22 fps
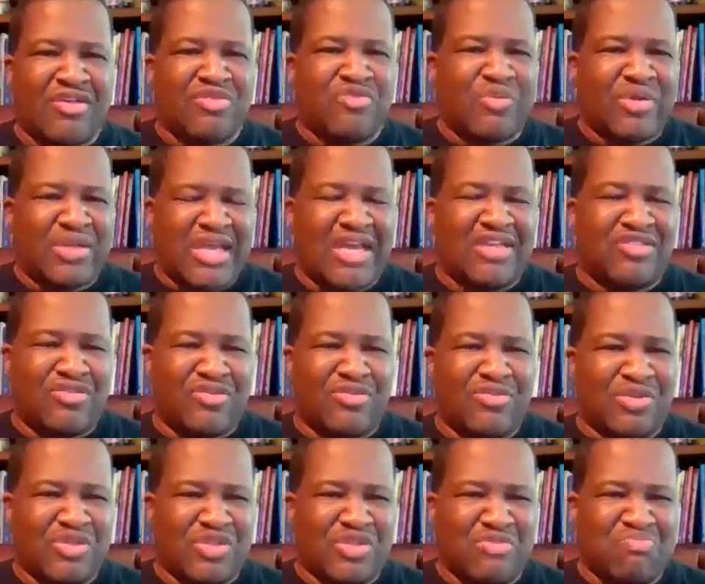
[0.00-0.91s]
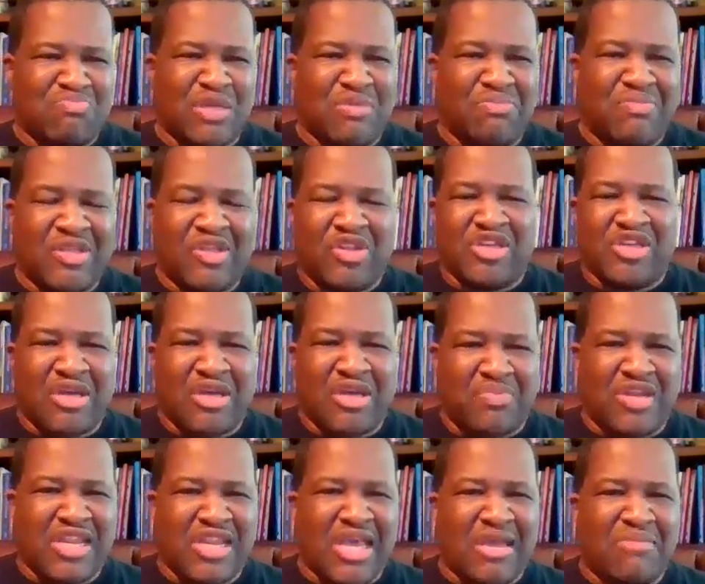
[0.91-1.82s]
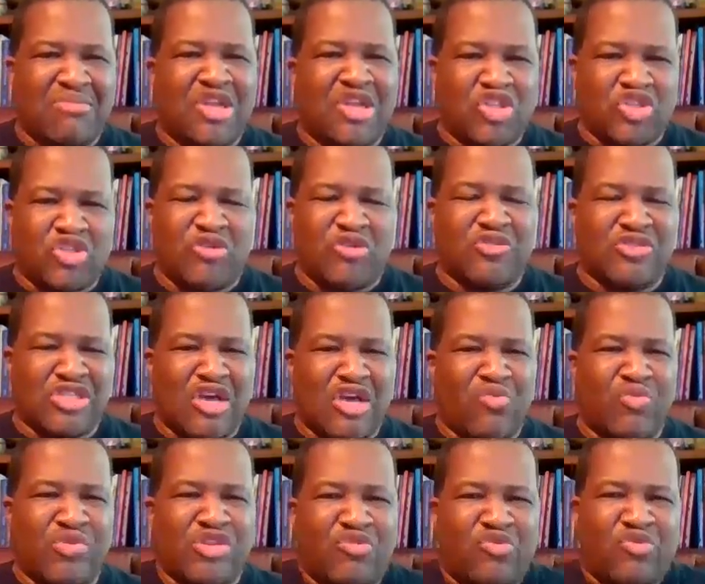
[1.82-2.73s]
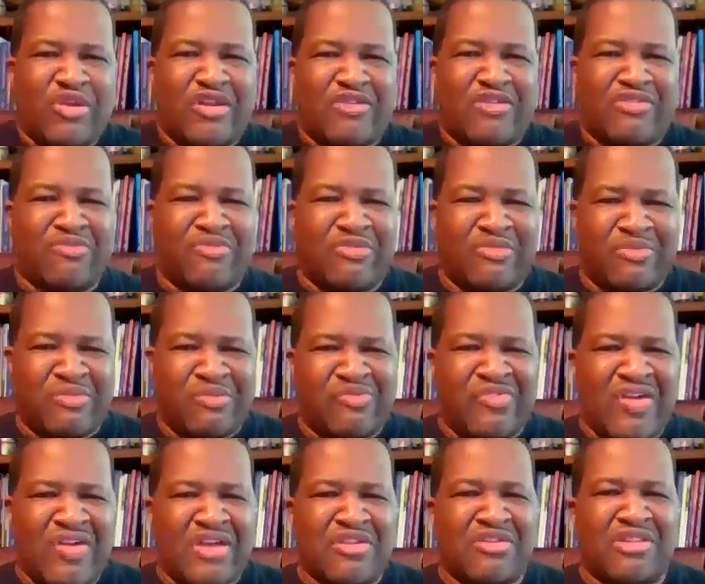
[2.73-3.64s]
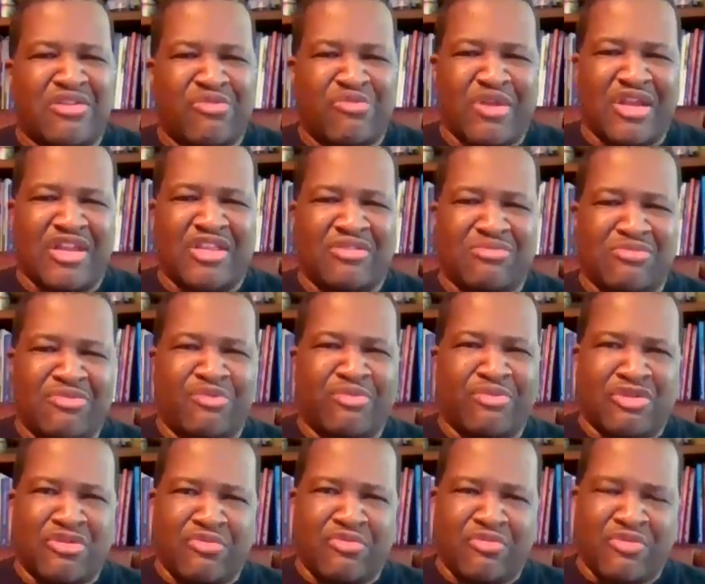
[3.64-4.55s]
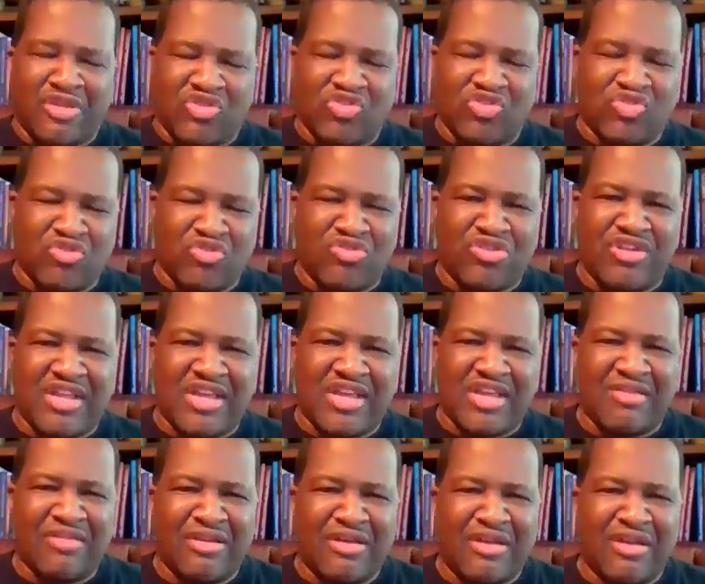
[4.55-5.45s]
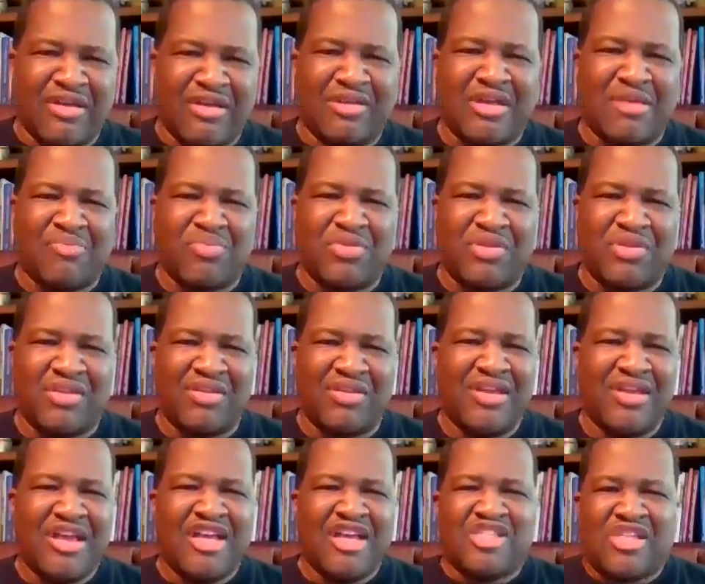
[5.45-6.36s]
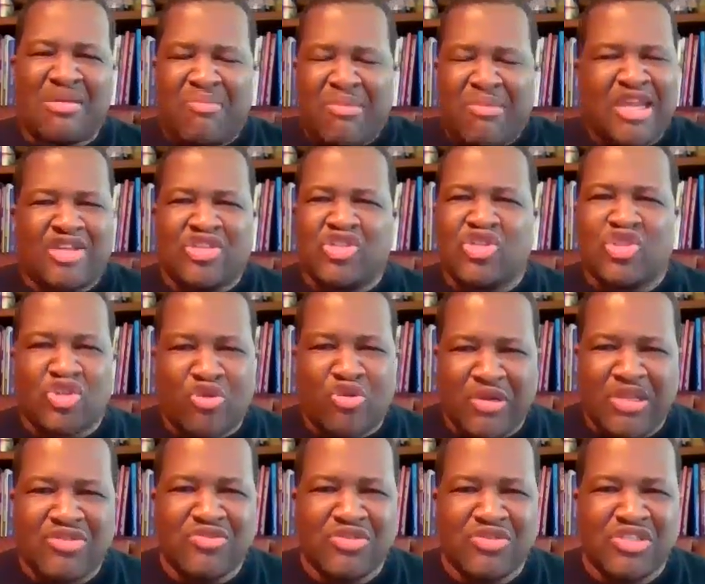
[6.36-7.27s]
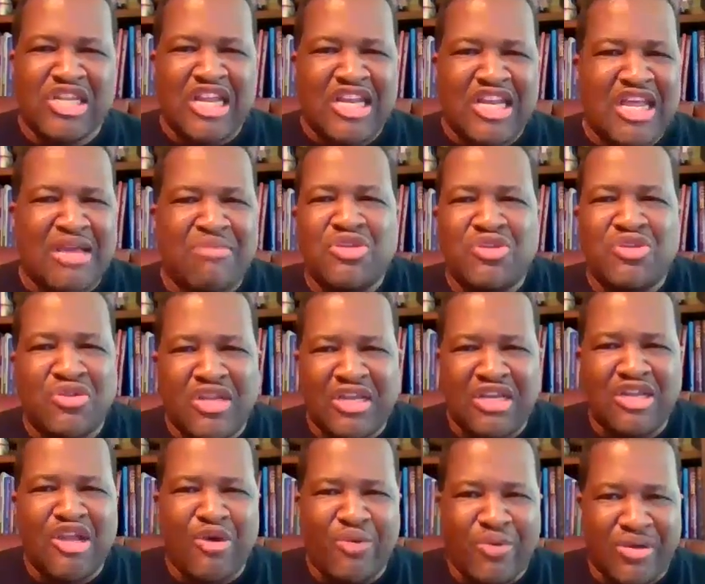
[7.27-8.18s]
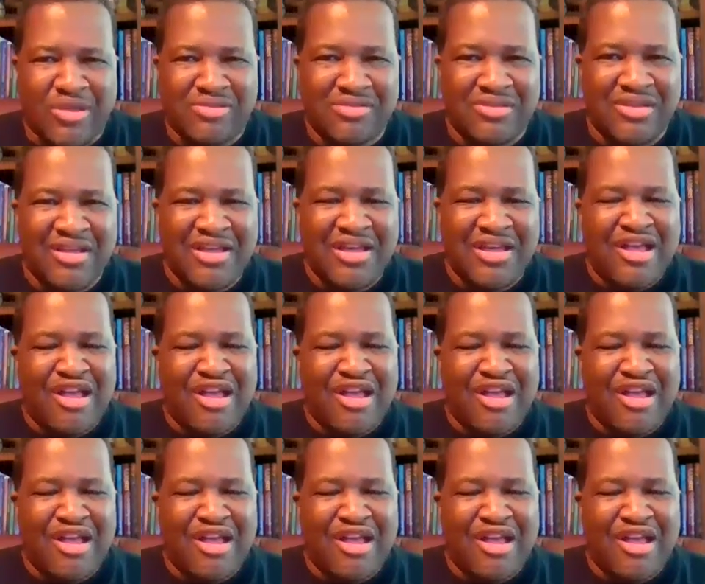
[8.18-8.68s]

You would hate to be building up a name and it turns out when you're finally ready to register your name, company, somebody else is already using that name and you didn't know it.